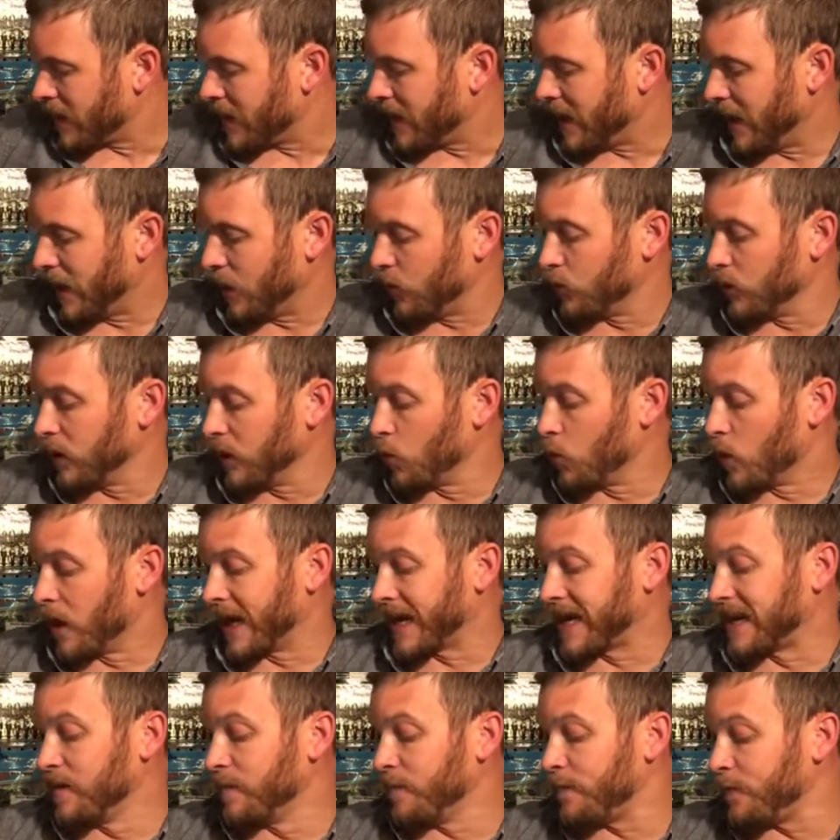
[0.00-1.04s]
I don't really want
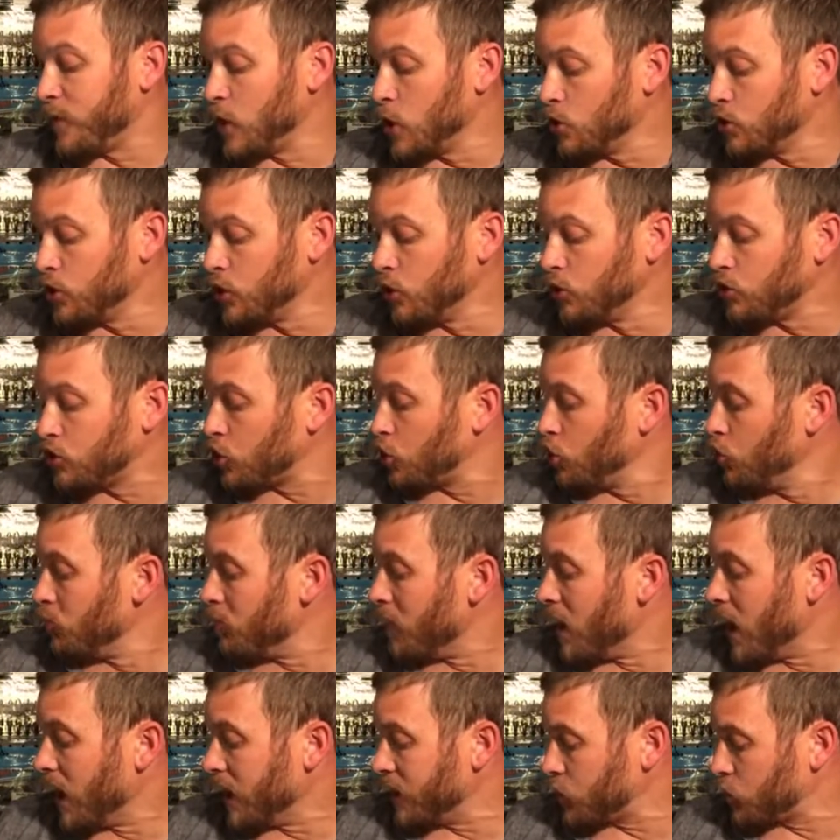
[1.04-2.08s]
to confuse you too
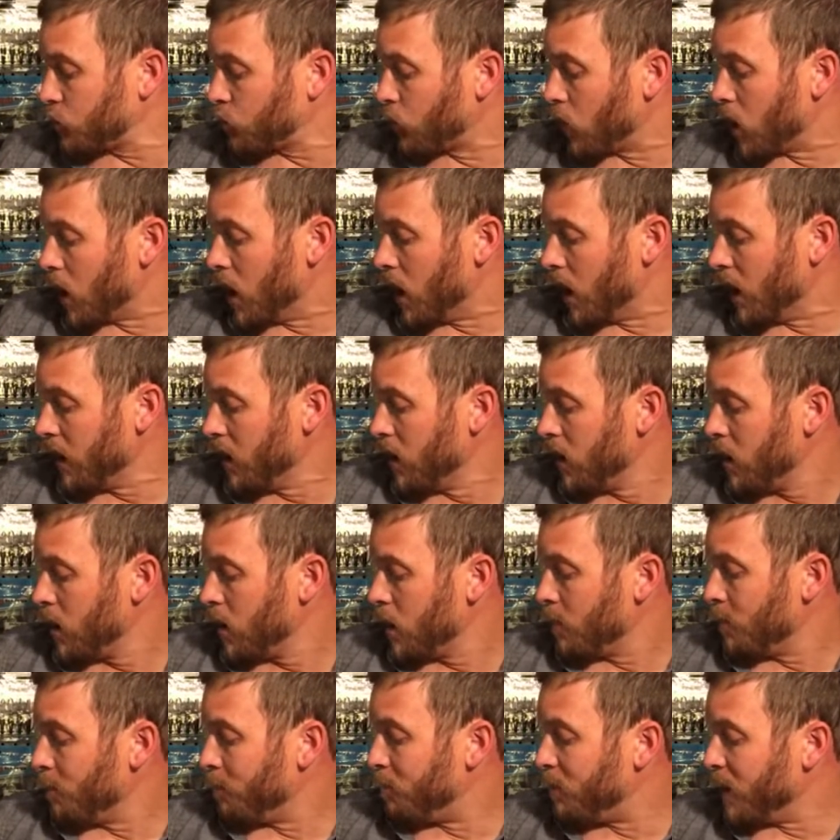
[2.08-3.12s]
much, Ron,
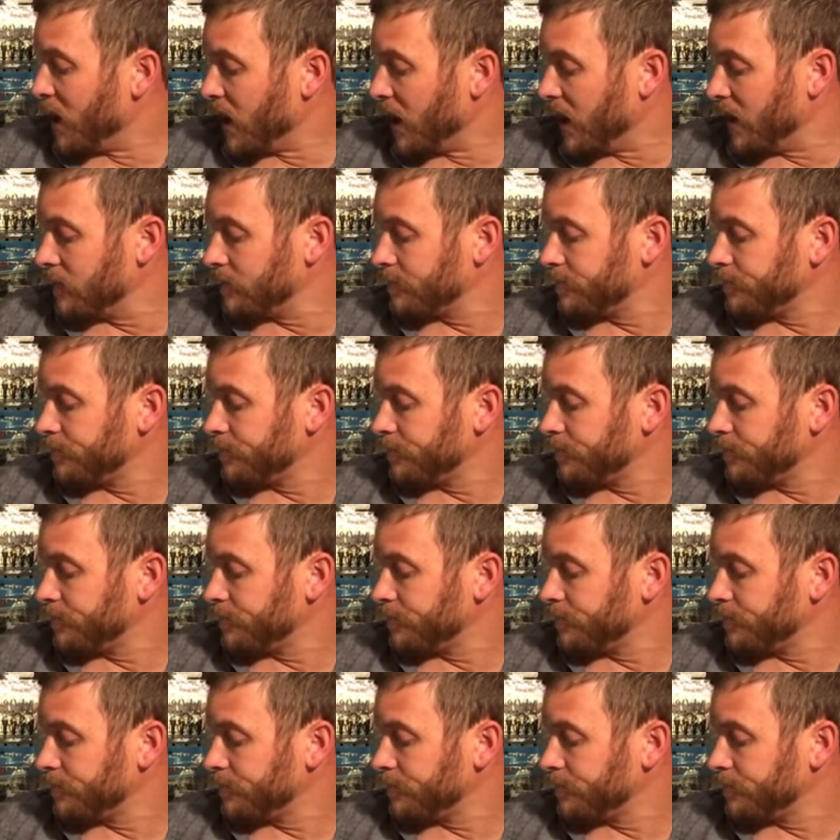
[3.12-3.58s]
but